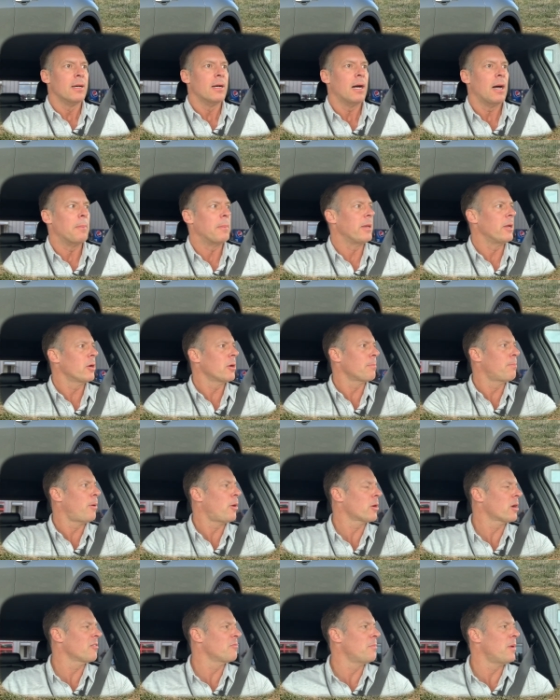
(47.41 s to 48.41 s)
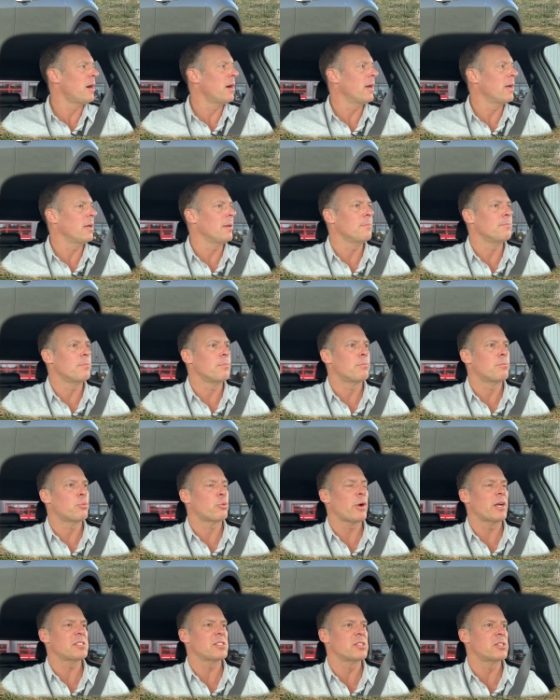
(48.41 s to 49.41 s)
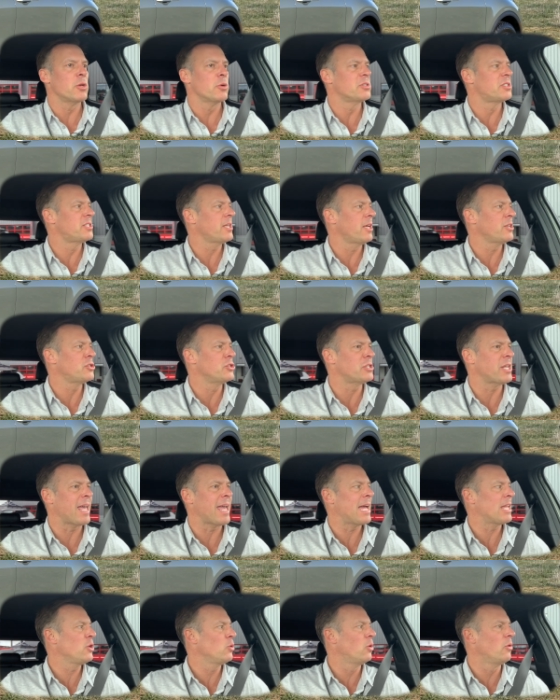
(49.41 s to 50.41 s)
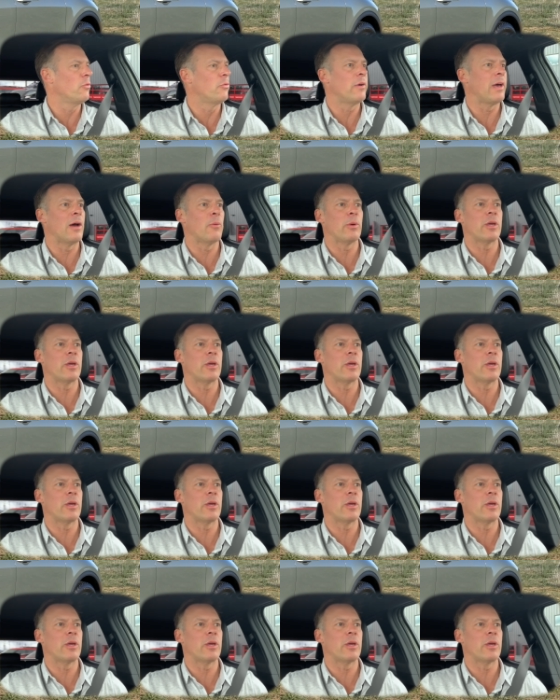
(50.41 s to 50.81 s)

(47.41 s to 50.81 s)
I'm here part of my Press Association's annual event.